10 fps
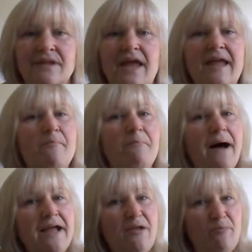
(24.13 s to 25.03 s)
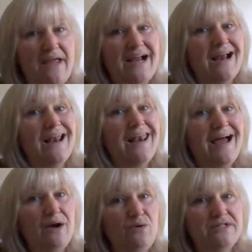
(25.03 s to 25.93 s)
It might be
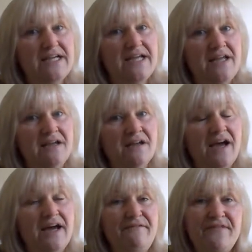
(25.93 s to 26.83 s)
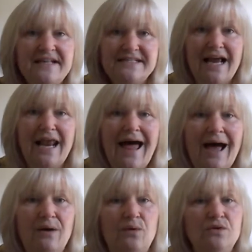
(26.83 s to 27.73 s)
cloudy and if there's
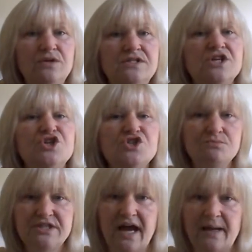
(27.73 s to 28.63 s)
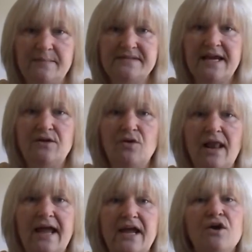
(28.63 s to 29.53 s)
clouds, sometimes they look
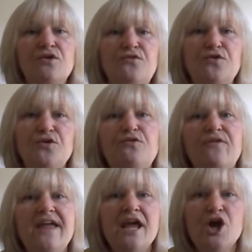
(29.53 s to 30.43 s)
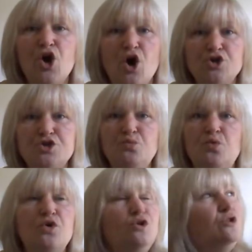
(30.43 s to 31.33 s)
like fluffy cotton
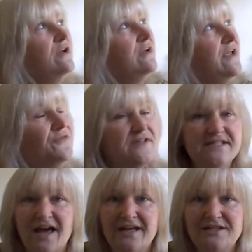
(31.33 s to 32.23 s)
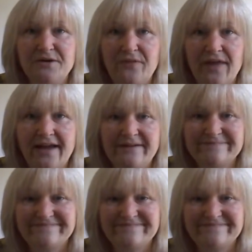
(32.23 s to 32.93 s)
wool in the sky, don't they?